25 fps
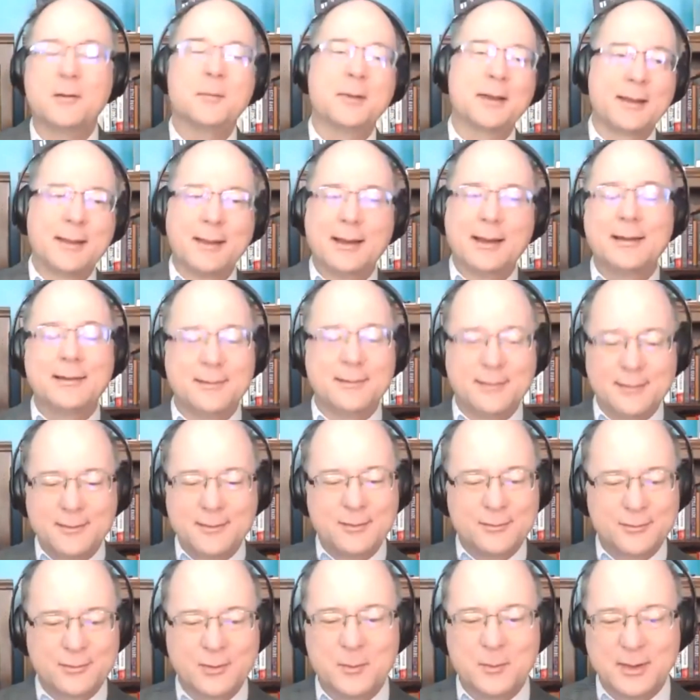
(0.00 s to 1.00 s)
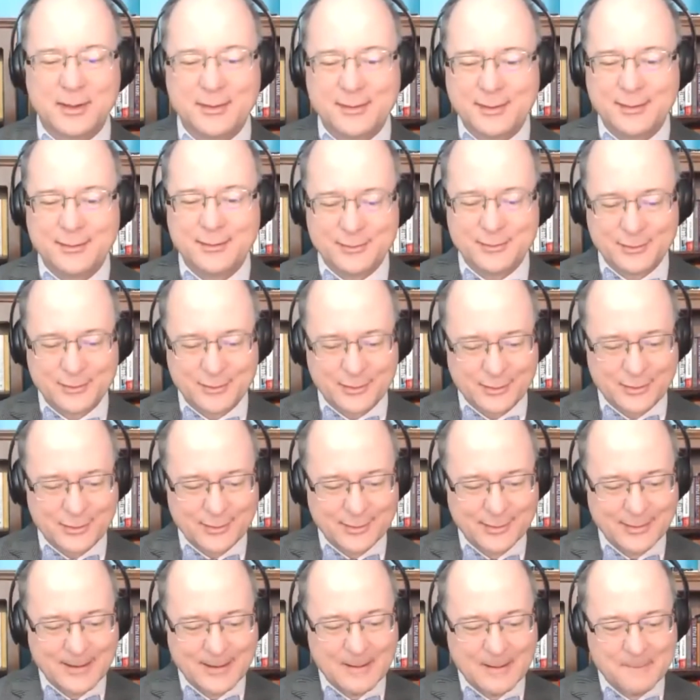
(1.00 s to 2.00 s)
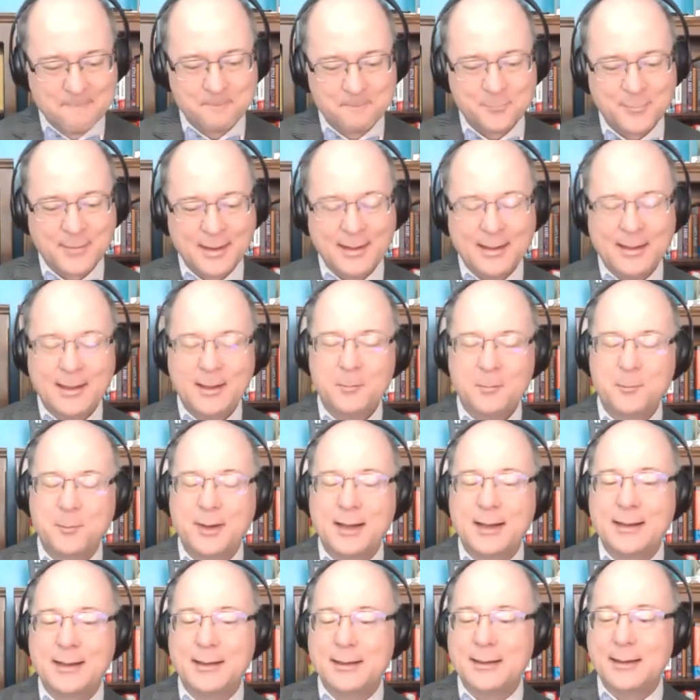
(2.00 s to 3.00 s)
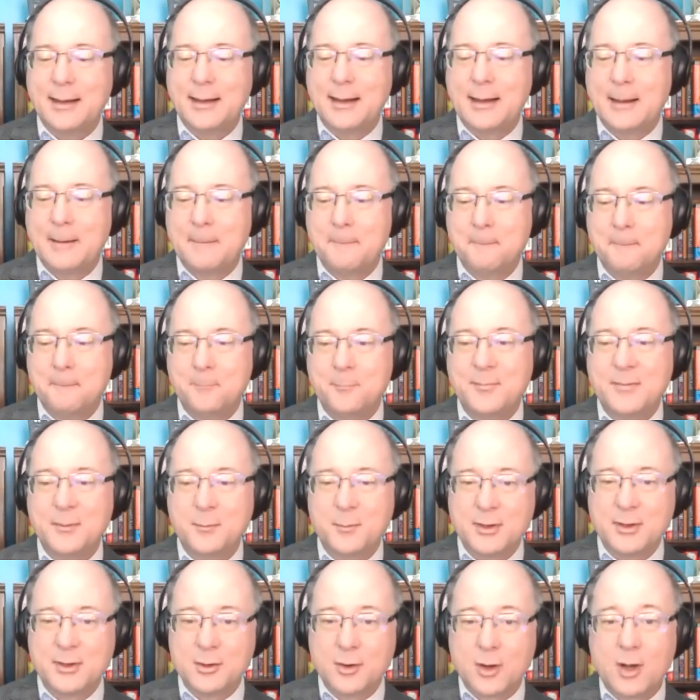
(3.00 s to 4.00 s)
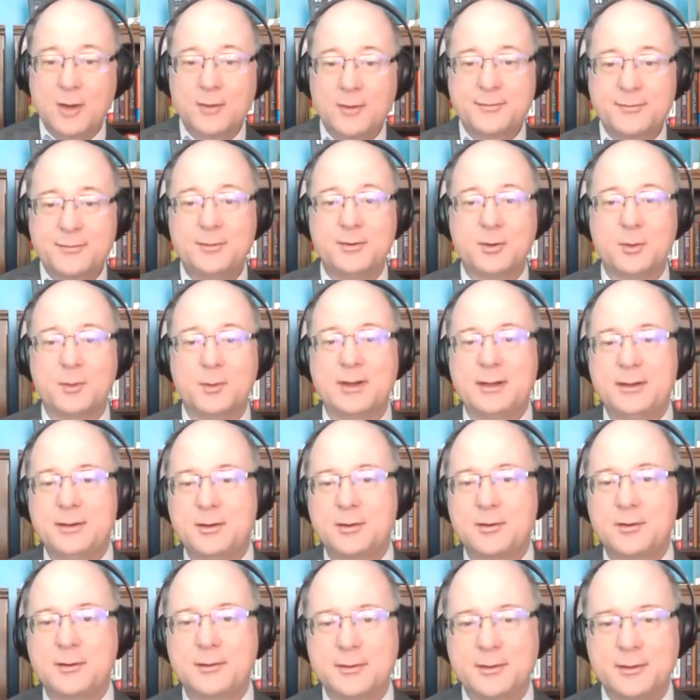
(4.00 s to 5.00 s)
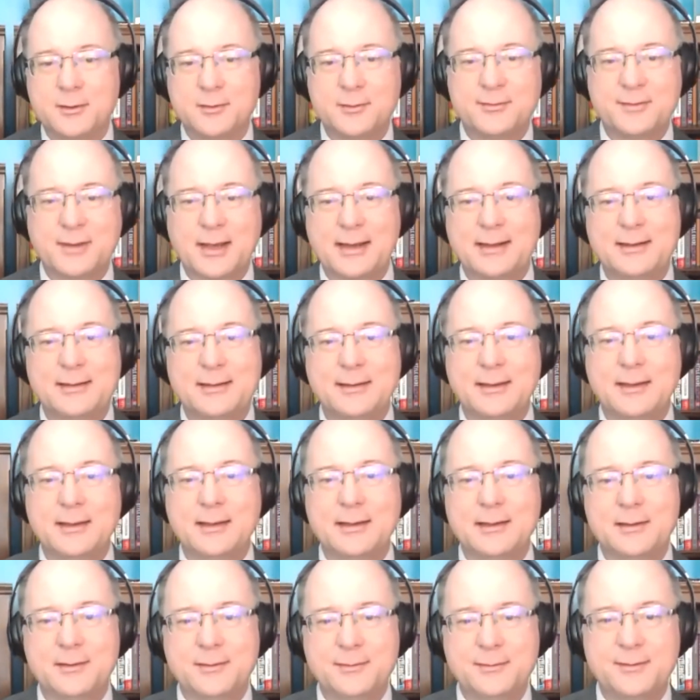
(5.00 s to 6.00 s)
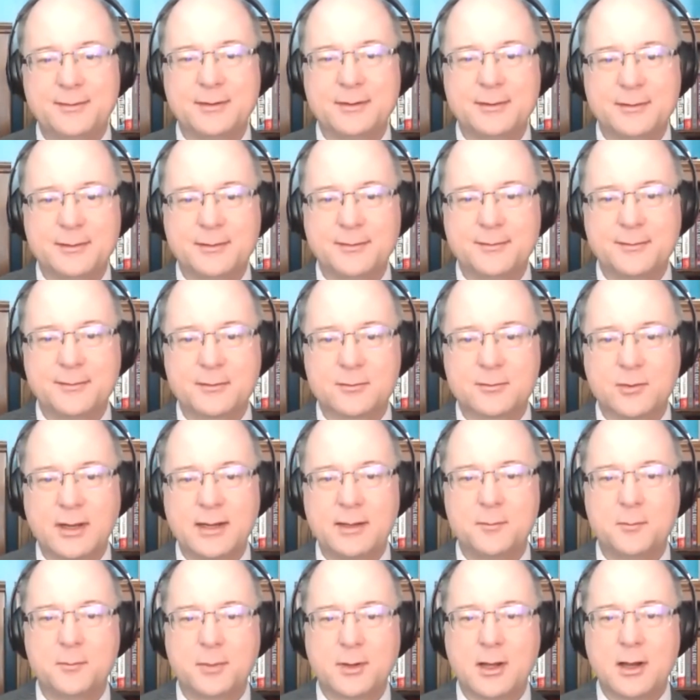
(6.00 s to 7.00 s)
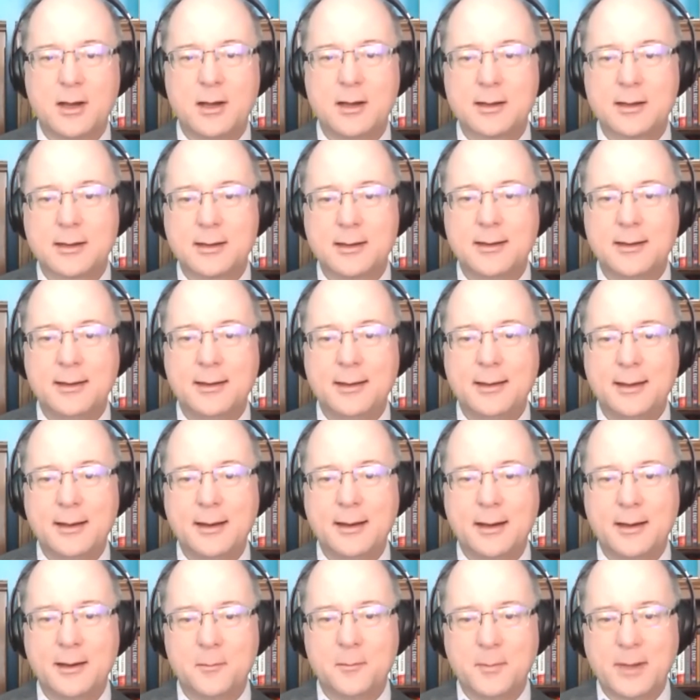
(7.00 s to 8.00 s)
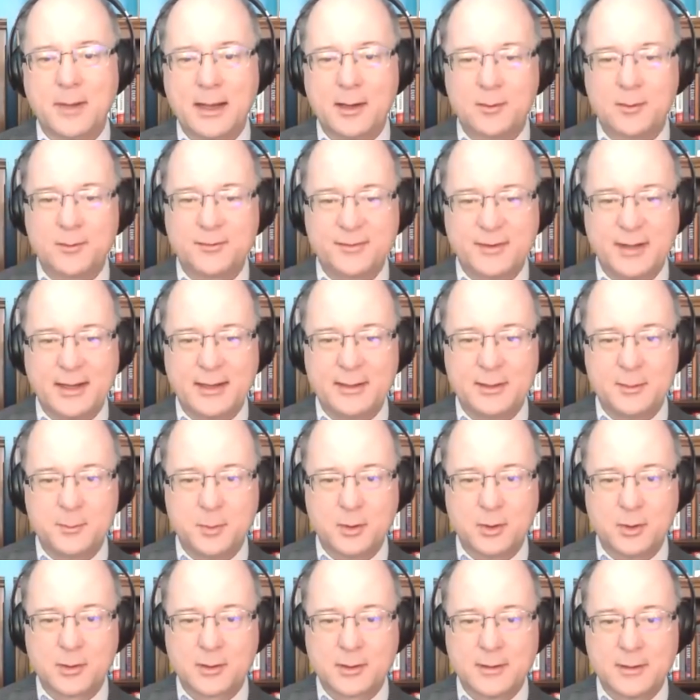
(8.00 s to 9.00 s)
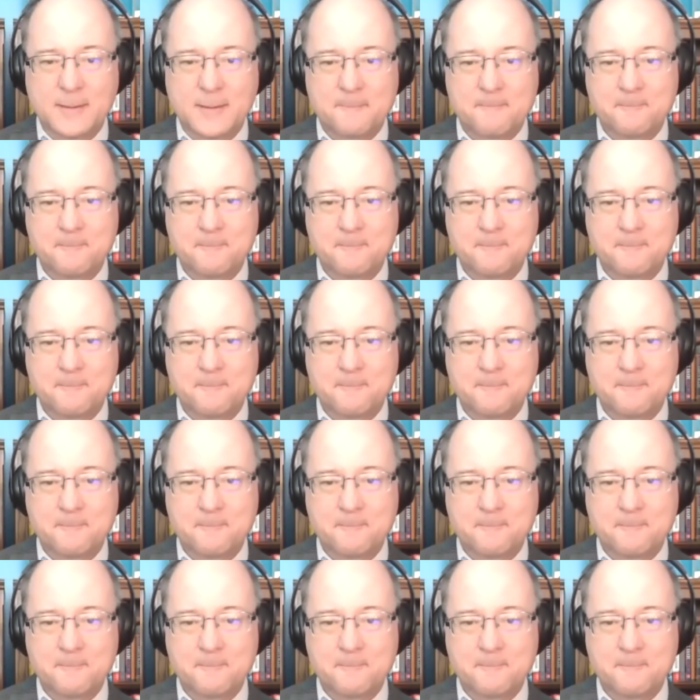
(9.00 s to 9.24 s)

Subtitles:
Oh my God, there's so many things you learn. But you're also doing your side thing is that this great blog outside the book,